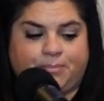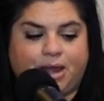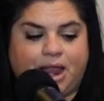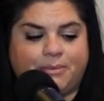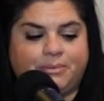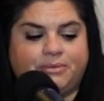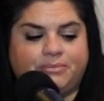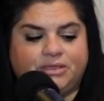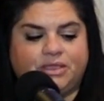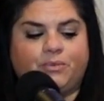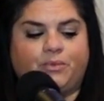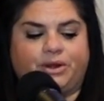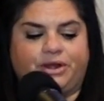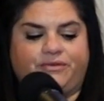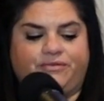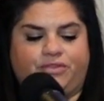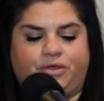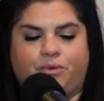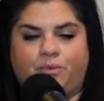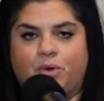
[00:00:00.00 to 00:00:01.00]
probably
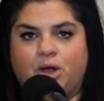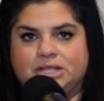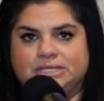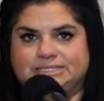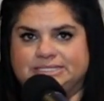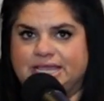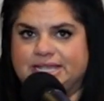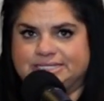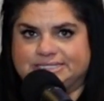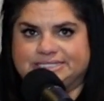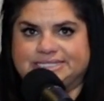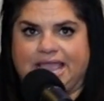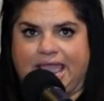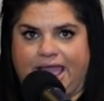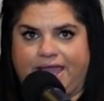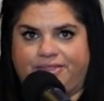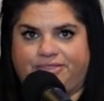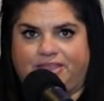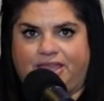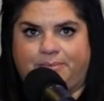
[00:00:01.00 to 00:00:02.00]
one of the ones that
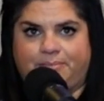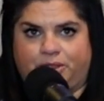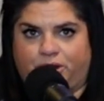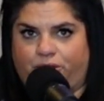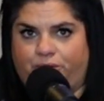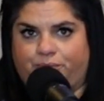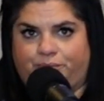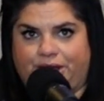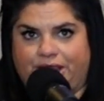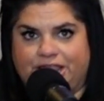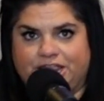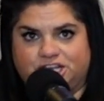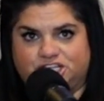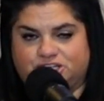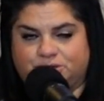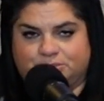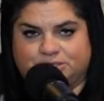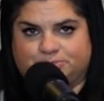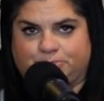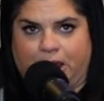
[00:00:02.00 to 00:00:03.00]
sat in that middle
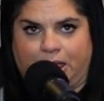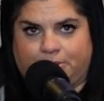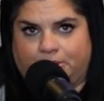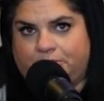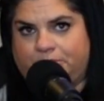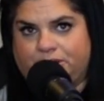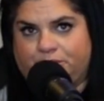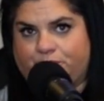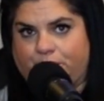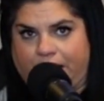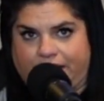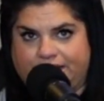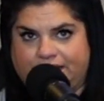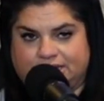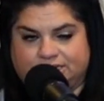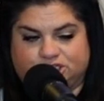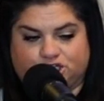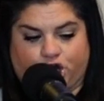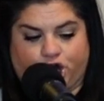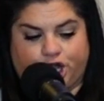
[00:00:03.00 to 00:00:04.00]
range. It was probably right
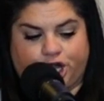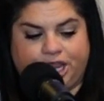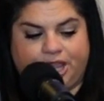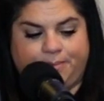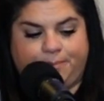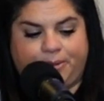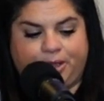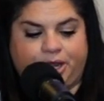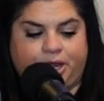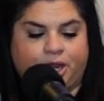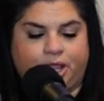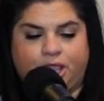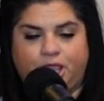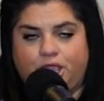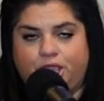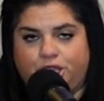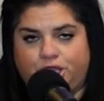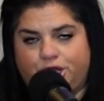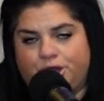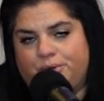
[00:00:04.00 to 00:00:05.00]
on target, but
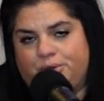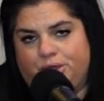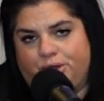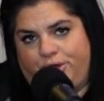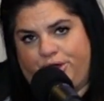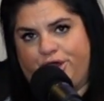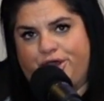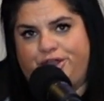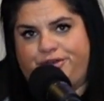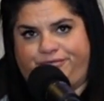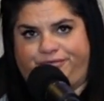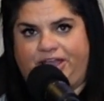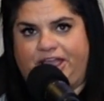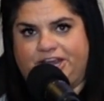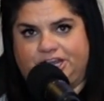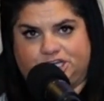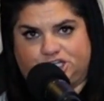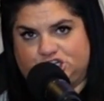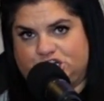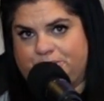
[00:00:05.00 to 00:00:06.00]
you could
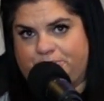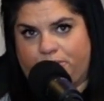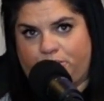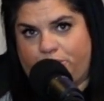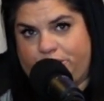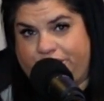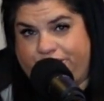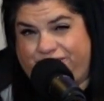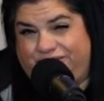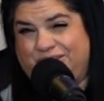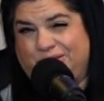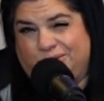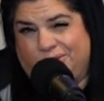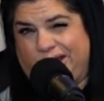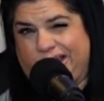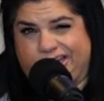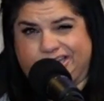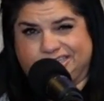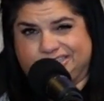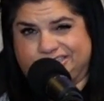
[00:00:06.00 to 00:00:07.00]
find a cheaper one if you
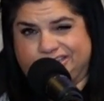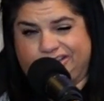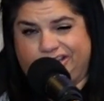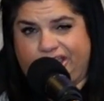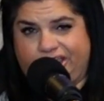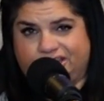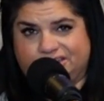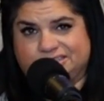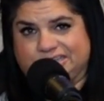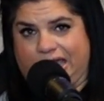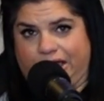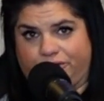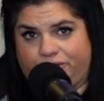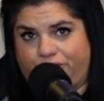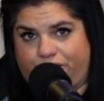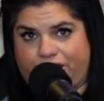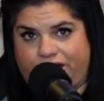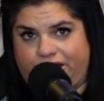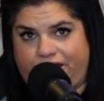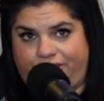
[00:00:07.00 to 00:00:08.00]
wanted to like
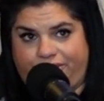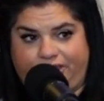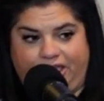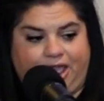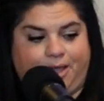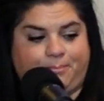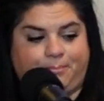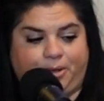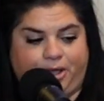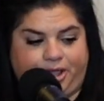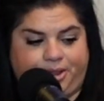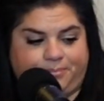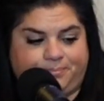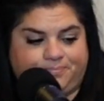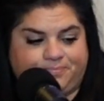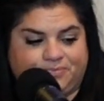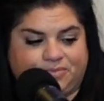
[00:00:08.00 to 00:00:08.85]
downgrade on that. But